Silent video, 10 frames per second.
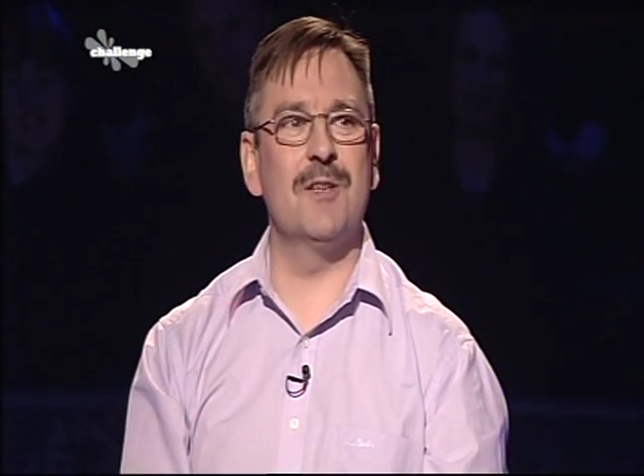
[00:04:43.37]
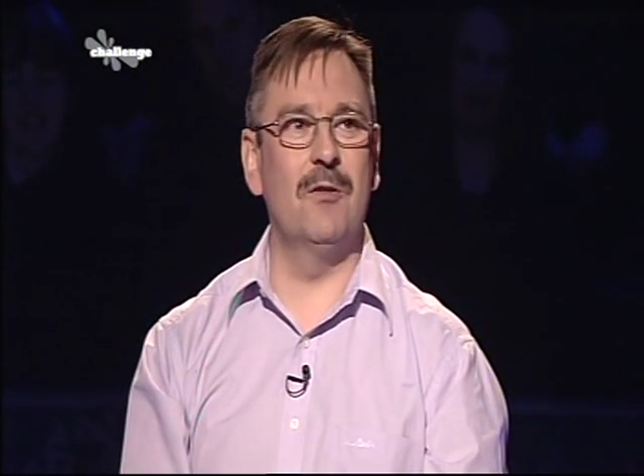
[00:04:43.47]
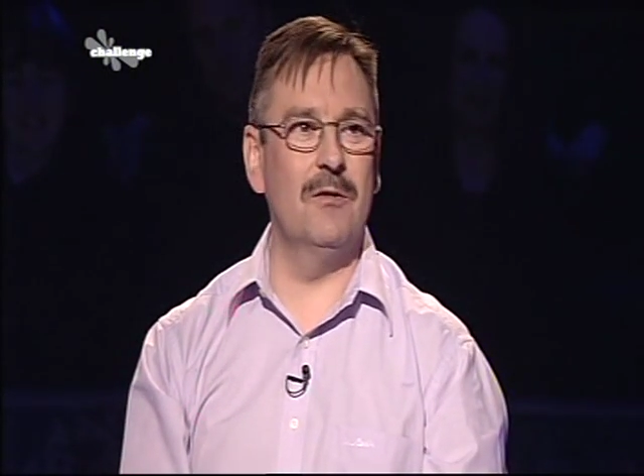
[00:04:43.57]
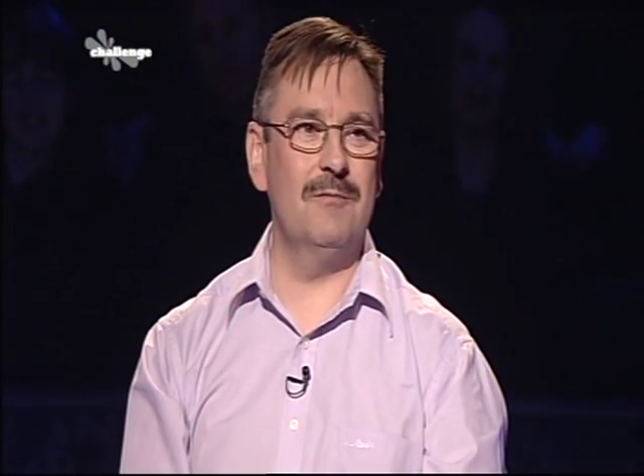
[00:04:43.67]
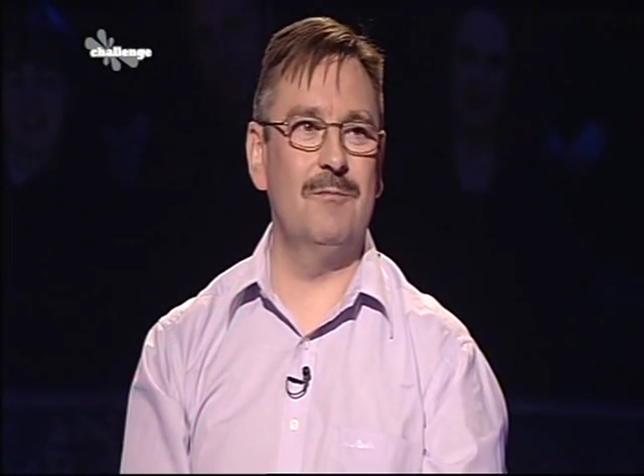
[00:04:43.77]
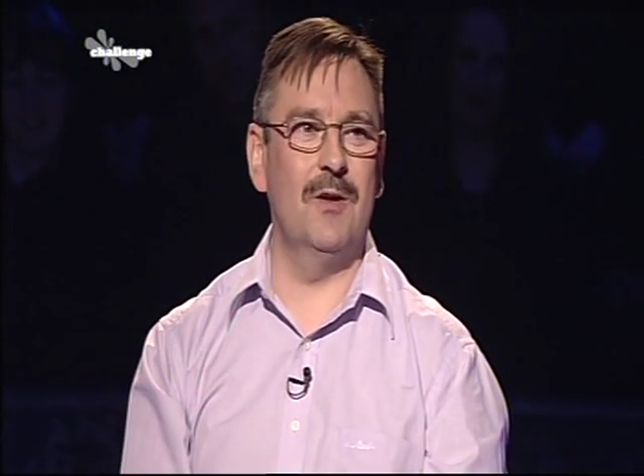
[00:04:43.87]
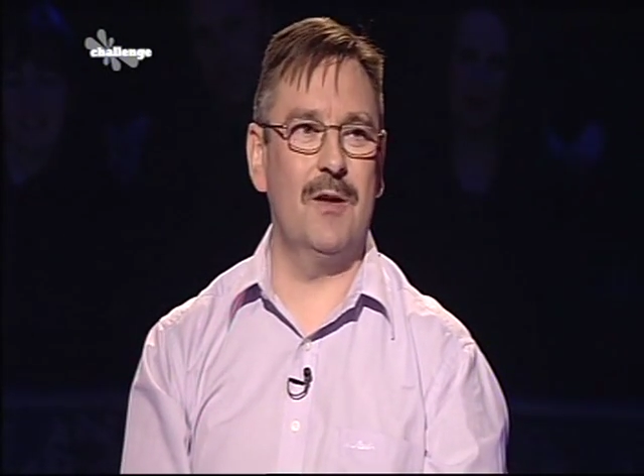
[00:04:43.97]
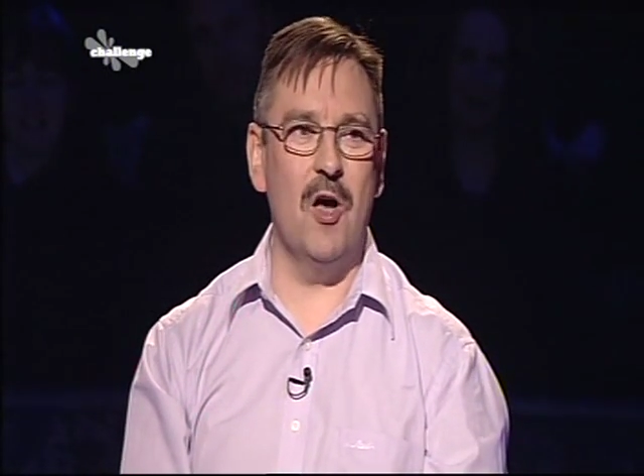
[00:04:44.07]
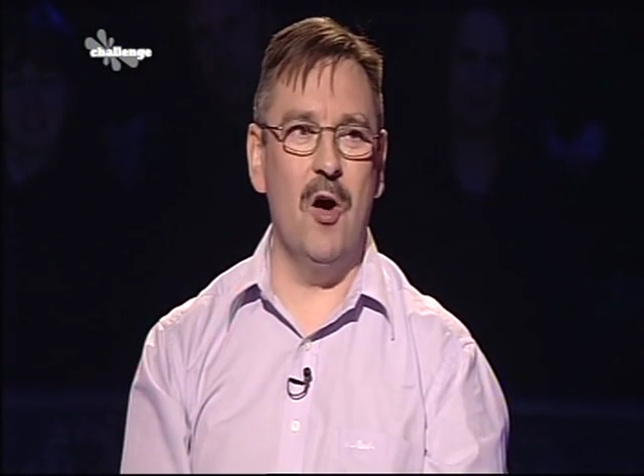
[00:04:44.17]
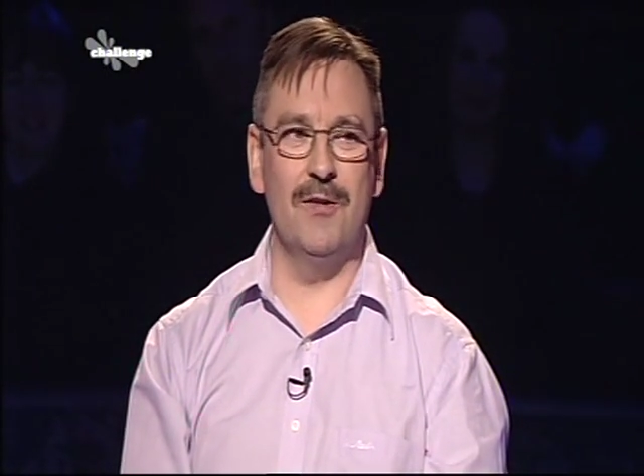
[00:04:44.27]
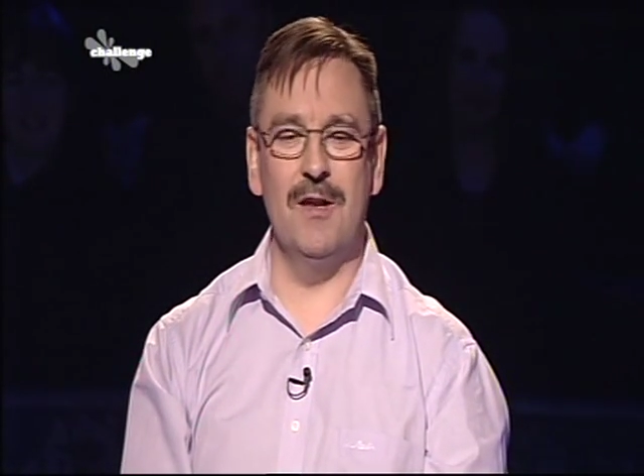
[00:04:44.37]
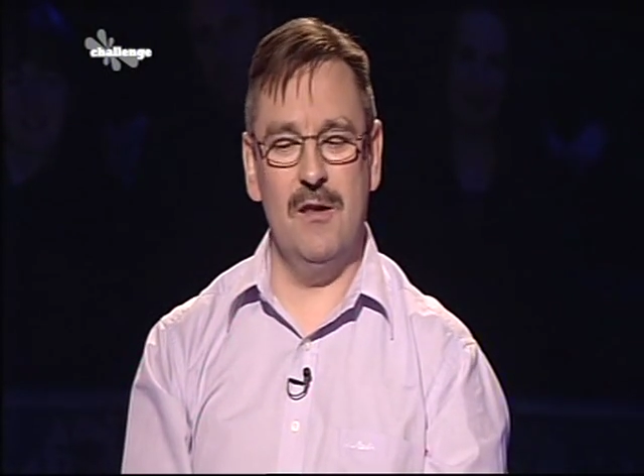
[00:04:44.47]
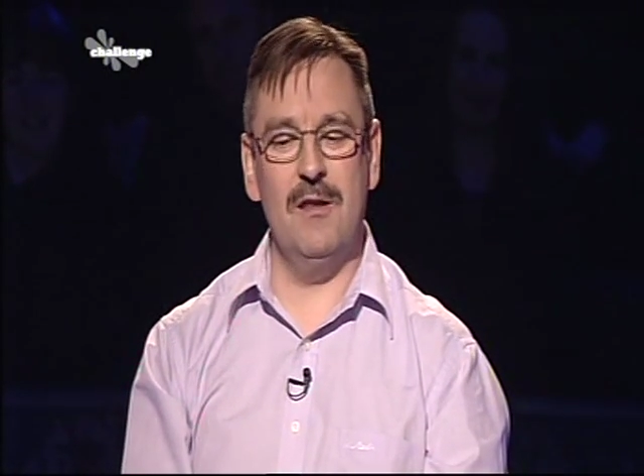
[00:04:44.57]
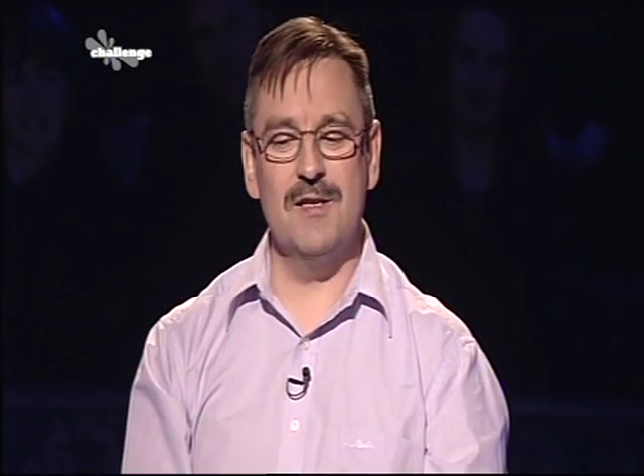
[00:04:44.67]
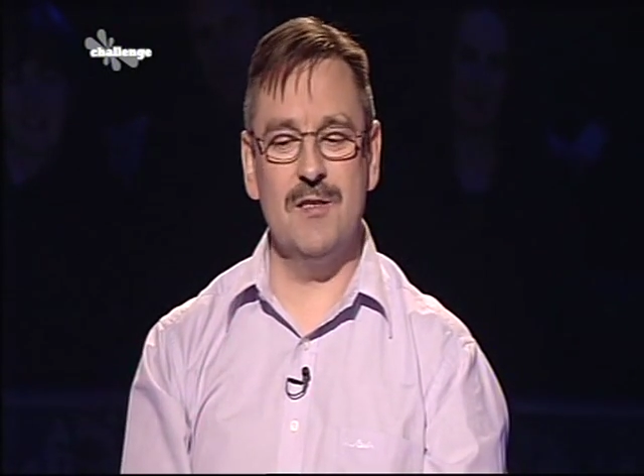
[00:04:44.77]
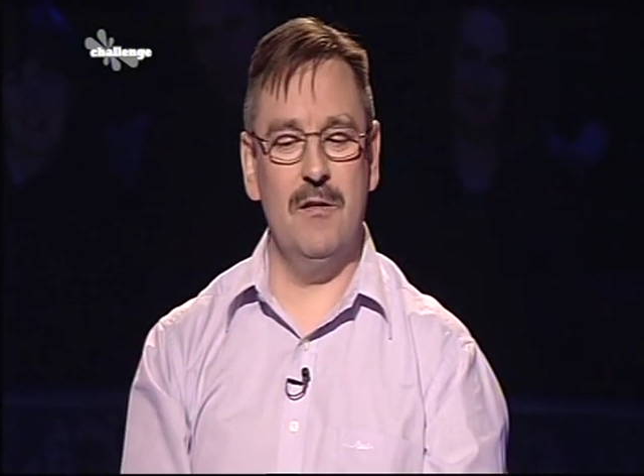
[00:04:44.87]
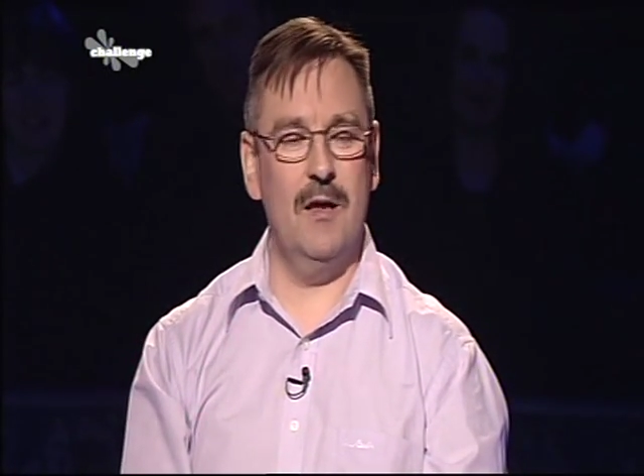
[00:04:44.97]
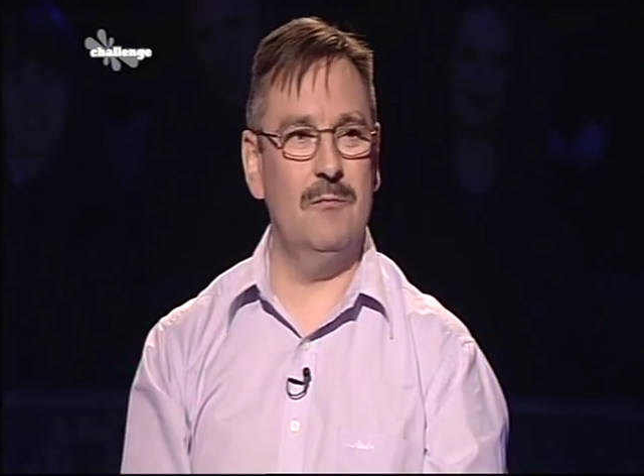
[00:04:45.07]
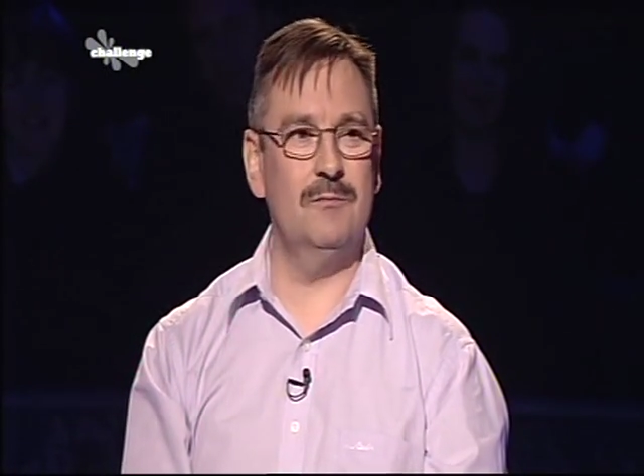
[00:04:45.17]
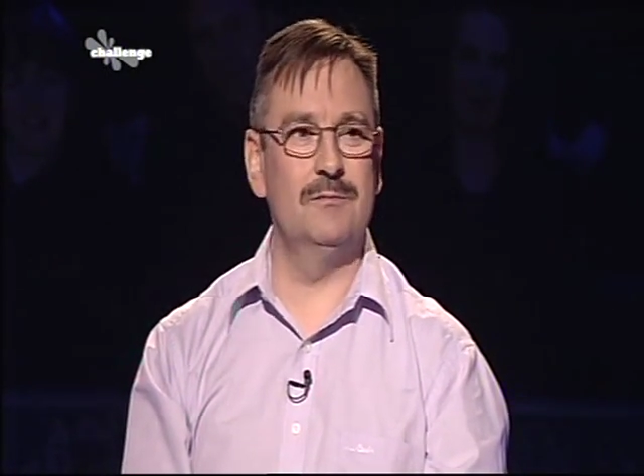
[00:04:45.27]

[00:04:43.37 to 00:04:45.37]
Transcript: so good on. Gardening, things like that.